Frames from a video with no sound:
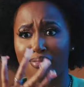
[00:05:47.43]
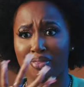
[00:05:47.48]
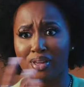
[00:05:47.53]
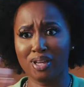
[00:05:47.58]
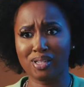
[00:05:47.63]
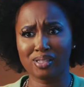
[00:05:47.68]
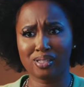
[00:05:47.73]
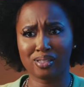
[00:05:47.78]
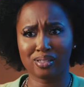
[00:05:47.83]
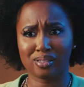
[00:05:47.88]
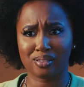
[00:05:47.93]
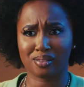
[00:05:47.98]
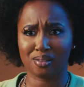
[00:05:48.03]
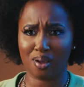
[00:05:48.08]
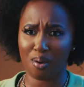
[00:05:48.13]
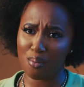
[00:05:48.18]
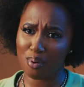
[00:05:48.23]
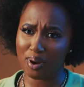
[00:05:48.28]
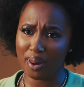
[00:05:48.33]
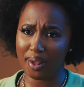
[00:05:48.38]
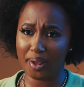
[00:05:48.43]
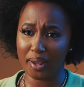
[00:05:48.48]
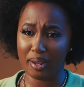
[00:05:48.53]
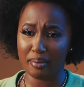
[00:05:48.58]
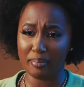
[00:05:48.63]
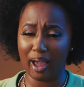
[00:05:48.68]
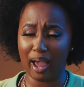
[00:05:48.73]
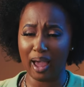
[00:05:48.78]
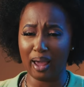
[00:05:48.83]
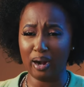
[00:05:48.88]
this is so
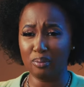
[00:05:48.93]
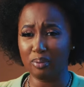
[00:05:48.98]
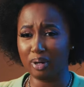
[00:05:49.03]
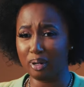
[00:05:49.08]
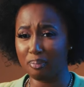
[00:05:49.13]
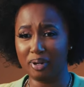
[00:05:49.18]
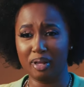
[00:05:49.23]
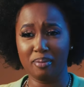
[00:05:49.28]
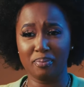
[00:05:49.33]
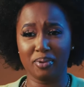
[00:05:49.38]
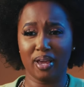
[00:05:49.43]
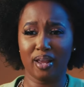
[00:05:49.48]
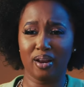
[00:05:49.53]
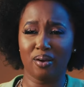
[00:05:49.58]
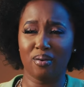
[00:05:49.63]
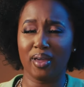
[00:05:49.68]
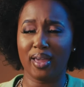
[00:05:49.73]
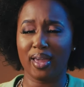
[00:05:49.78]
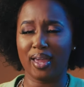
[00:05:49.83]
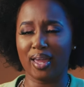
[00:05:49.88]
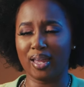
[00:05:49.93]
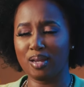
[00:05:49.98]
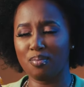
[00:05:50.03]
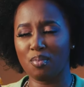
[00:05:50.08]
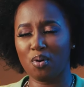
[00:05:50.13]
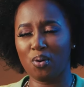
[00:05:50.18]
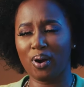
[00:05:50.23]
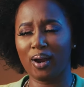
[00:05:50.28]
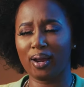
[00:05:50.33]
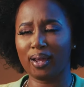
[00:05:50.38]
lame. I don't wanna play piano
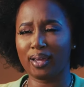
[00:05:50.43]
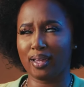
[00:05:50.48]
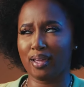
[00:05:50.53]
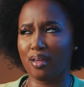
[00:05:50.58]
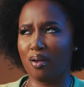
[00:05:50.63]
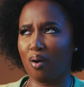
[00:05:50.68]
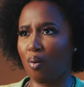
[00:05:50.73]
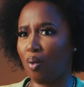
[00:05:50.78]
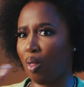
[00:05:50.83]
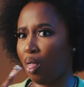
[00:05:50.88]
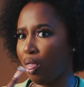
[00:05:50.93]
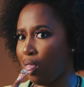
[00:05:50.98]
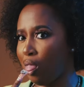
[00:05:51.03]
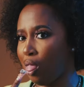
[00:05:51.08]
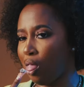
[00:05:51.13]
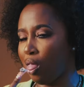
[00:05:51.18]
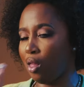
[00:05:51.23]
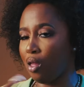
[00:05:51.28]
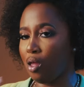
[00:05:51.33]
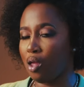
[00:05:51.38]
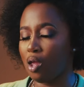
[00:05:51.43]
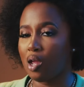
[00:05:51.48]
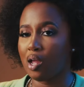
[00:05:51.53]
anymore, ew, ugh.